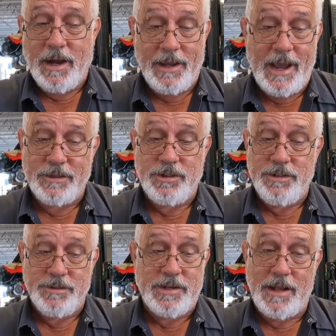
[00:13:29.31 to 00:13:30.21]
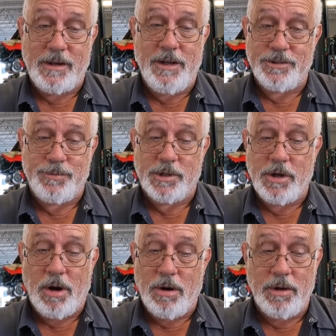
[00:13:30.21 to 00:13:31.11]
I actually just had a customer
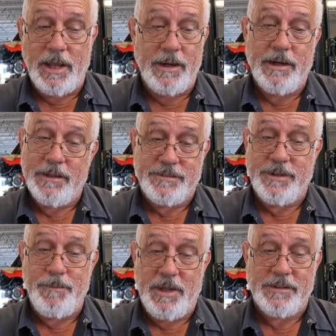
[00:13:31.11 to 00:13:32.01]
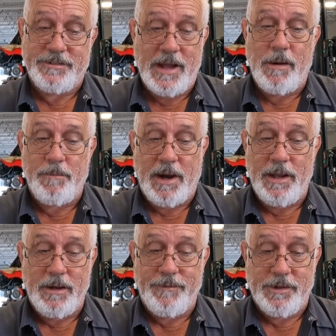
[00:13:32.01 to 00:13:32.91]
call in and he sent me a sound
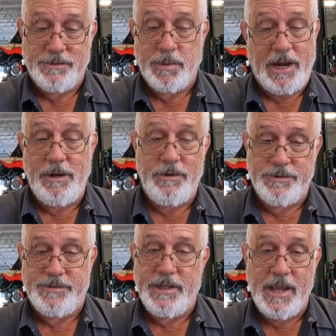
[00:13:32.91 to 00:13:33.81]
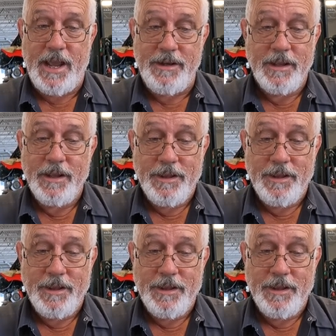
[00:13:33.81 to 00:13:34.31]
bite of his brand new C8